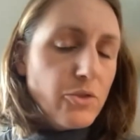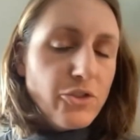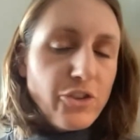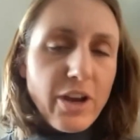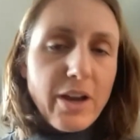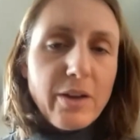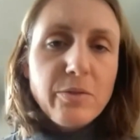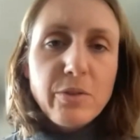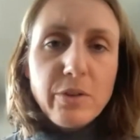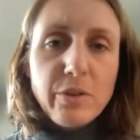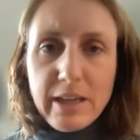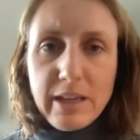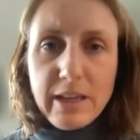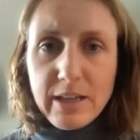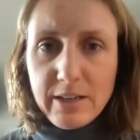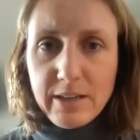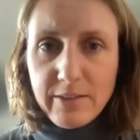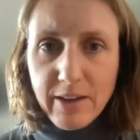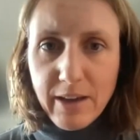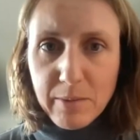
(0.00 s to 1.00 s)
generally
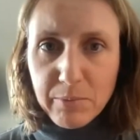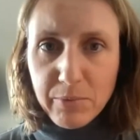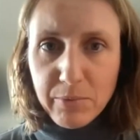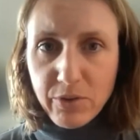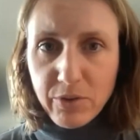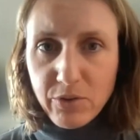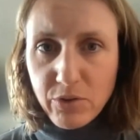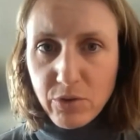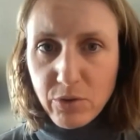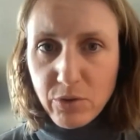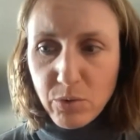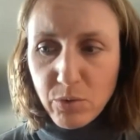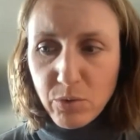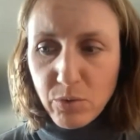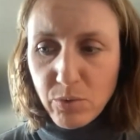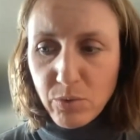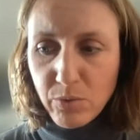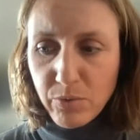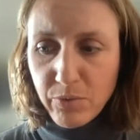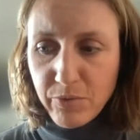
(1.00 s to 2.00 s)
an attempt
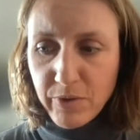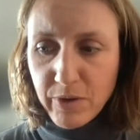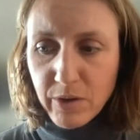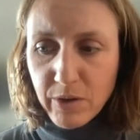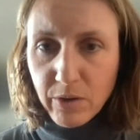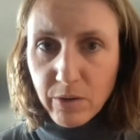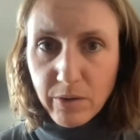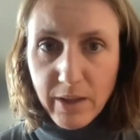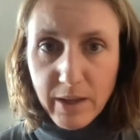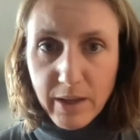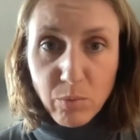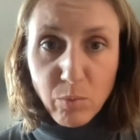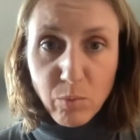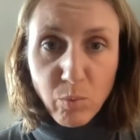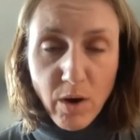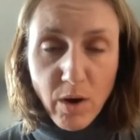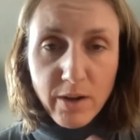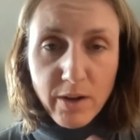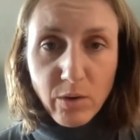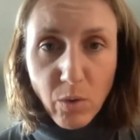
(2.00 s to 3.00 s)
to feel like
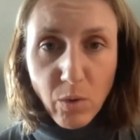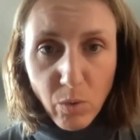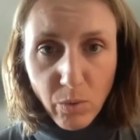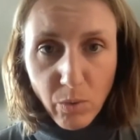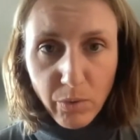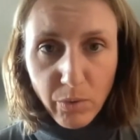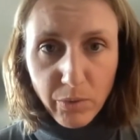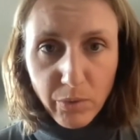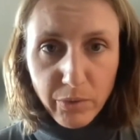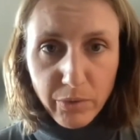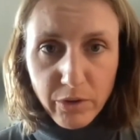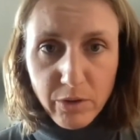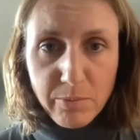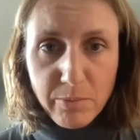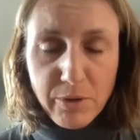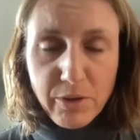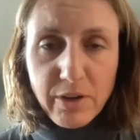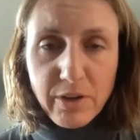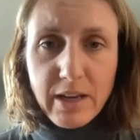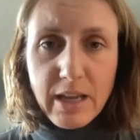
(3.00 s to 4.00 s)
one whole
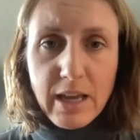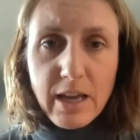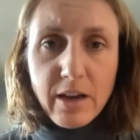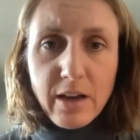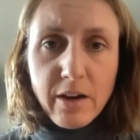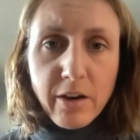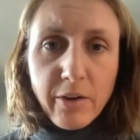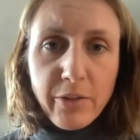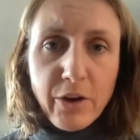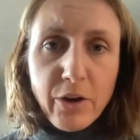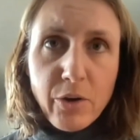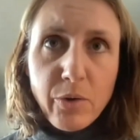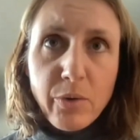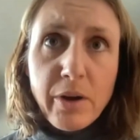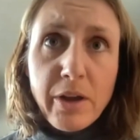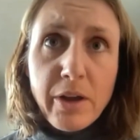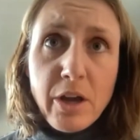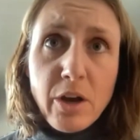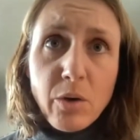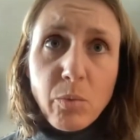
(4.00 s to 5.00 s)
community, although